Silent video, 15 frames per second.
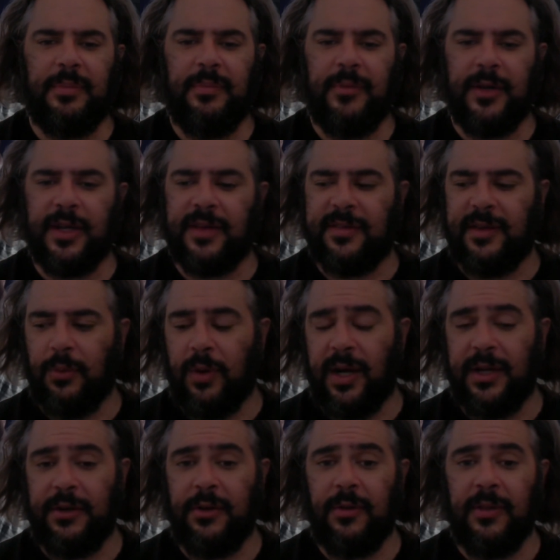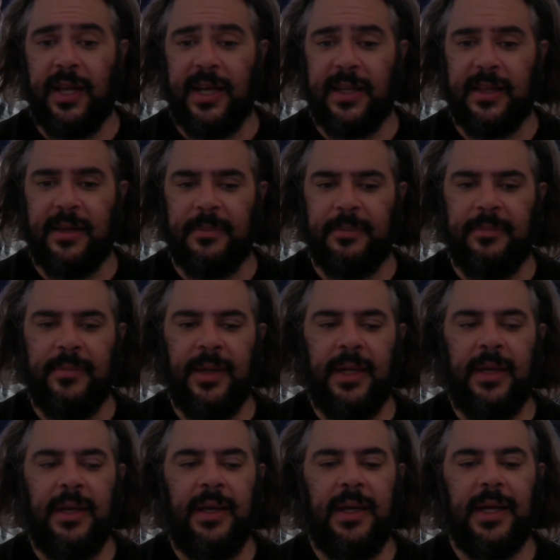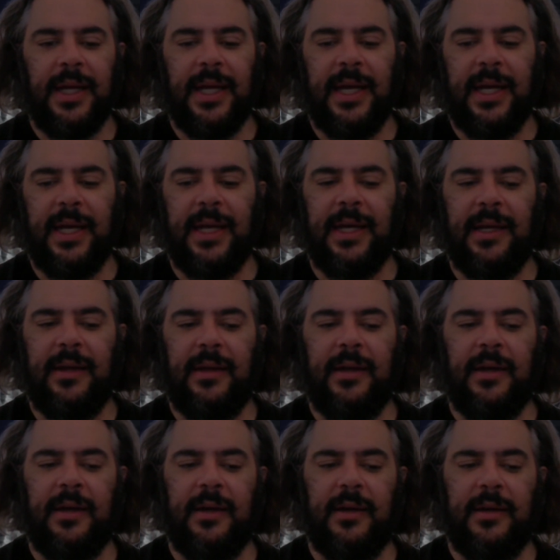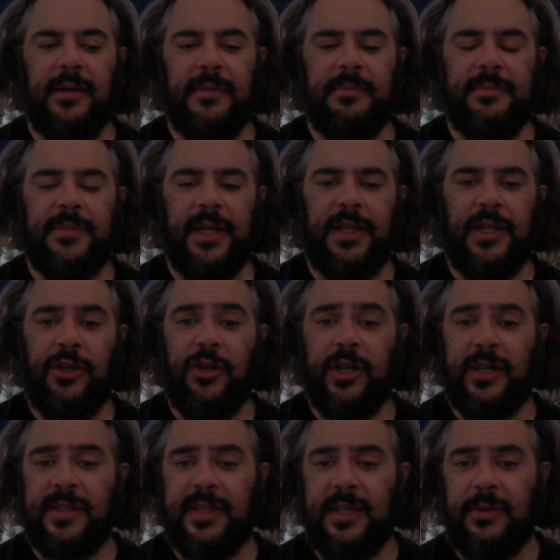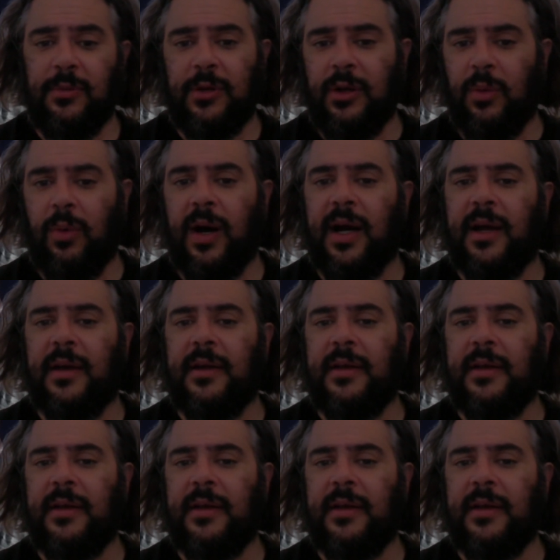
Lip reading: going to see why you don't like them. And then you're going to see why